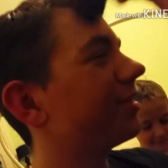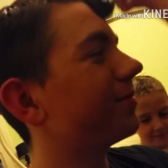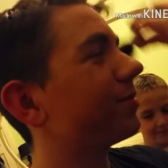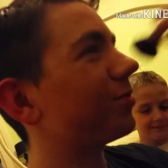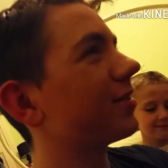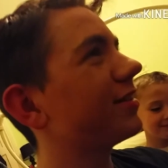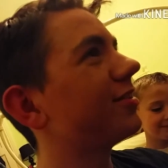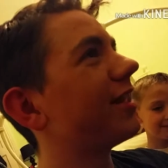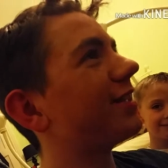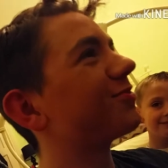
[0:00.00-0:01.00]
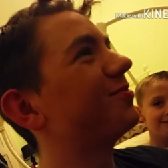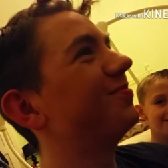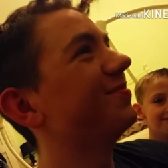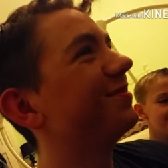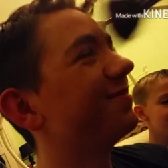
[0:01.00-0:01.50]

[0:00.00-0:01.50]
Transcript: You're going to walk into your dad's room.